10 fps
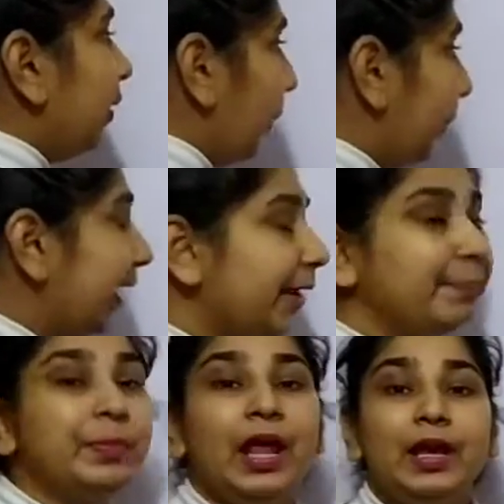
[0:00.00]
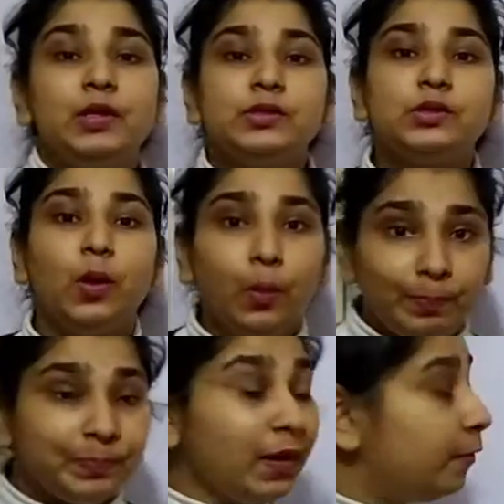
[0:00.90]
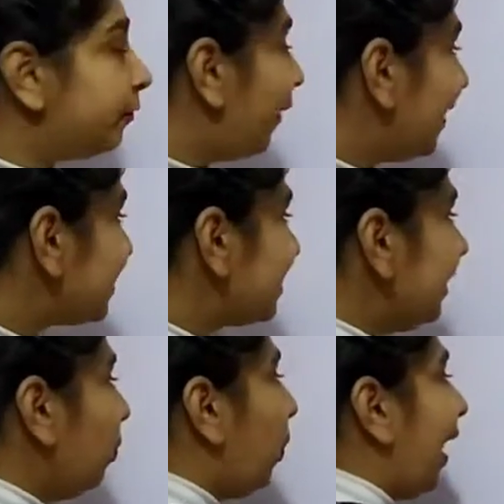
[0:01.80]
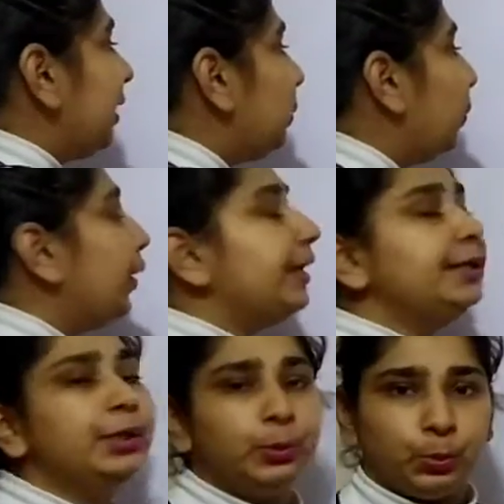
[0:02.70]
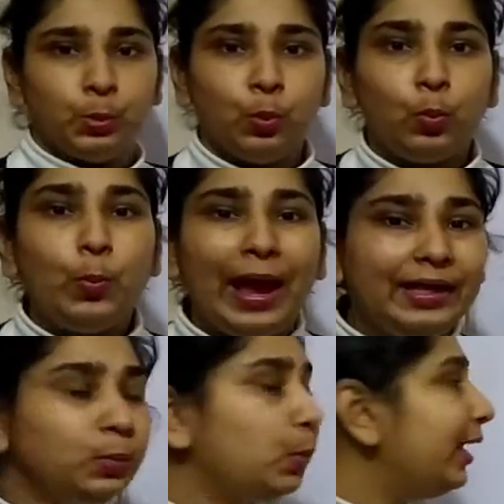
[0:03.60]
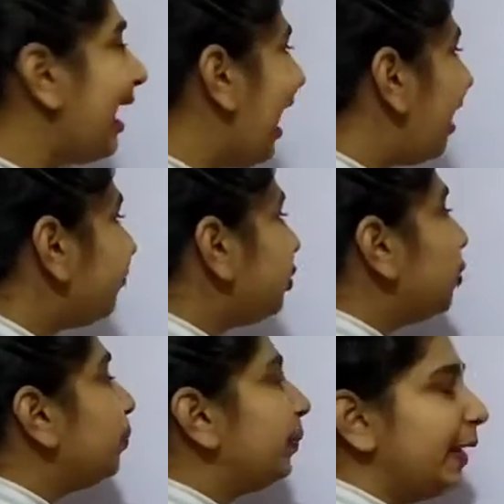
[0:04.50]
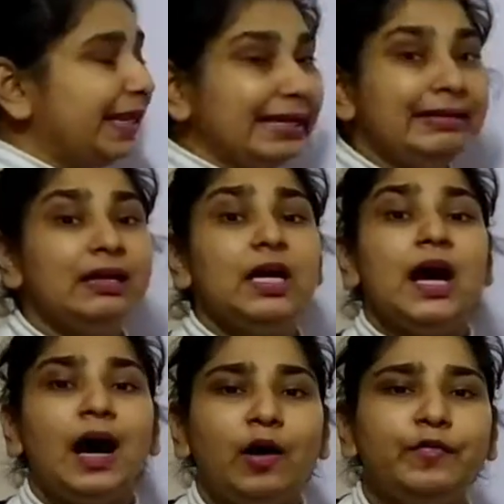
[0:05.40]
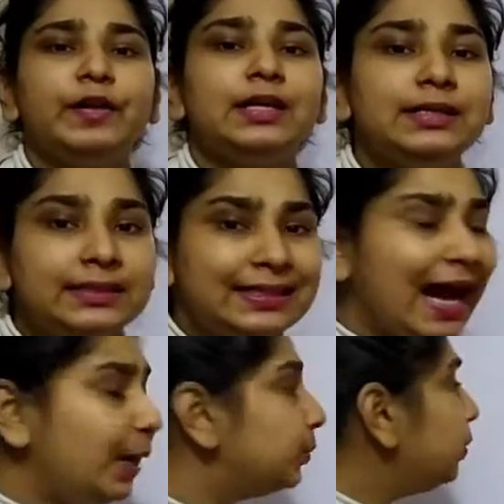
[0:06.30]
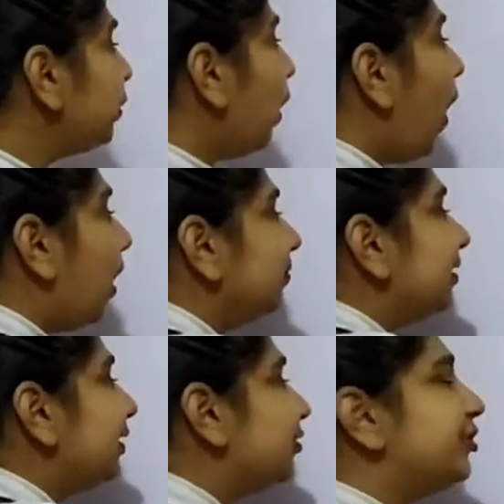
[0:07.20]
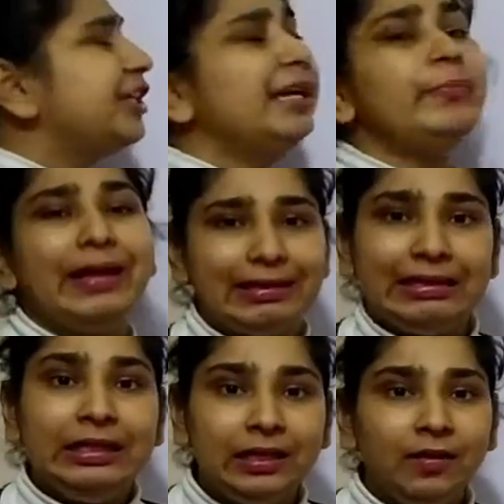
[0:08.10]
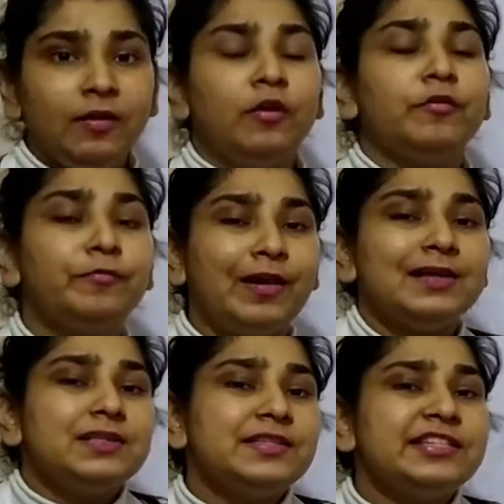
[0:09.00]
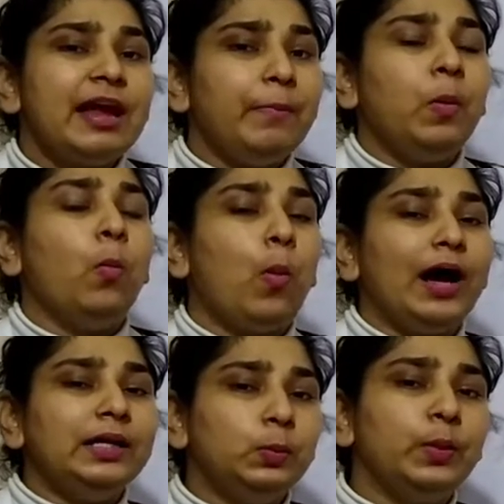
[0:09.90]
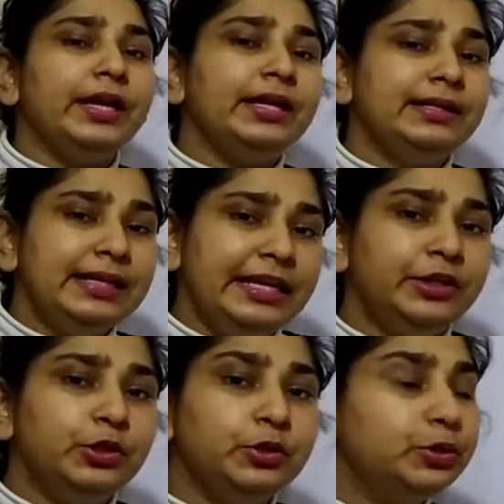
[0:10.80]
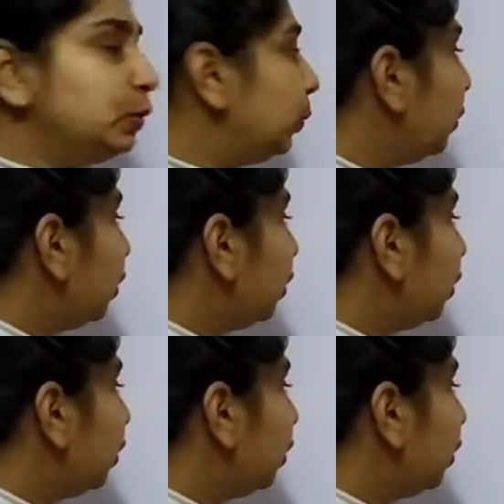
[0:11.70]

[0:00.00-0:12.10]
Okay, so firstly what we do when we have to make our account on the Gmail, first step what we need to do,